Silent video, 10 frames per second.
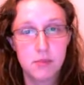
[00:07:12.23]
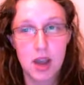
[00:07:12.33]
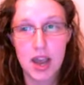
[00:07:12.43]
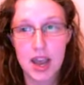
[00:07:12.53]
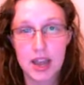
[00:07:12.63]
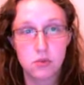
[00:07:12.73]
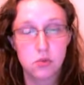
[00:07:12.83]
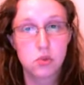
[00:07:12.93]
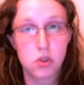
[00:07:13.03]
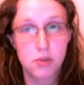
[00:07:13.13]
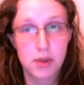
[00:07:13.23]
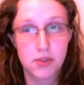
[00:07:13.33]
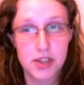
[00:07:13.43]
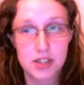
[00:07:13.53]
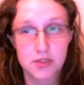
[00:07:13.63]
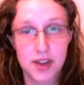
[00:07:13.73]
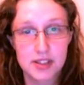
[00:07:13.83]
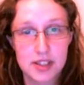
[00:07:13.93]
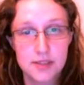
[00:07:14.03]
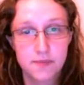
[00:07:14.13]
I draw my first
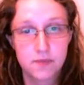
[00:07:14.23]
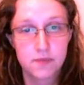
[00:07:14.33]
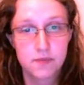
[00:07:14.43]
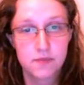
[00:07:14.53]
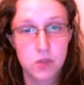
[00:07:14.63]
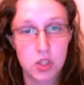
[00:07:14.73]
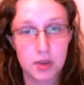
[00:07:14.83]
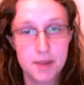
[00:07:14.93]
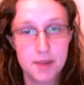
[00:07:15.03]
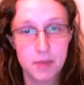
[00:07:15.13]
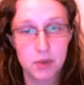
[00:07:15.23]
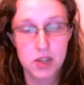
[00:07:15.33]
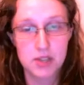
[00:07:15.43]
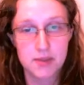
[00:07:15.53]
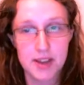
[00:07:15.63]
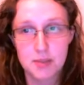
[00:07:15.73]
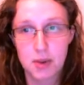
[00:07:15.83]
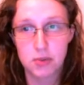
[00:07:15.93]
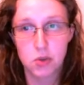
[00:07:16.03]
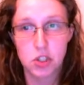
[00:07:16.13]
vector. So again, my first vector,
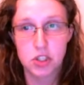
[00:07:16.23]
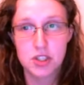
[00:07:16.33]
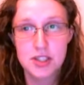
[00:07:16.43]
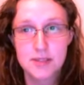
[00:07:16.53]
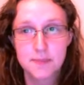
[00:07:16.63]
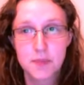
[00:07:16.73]
my 4 newtons.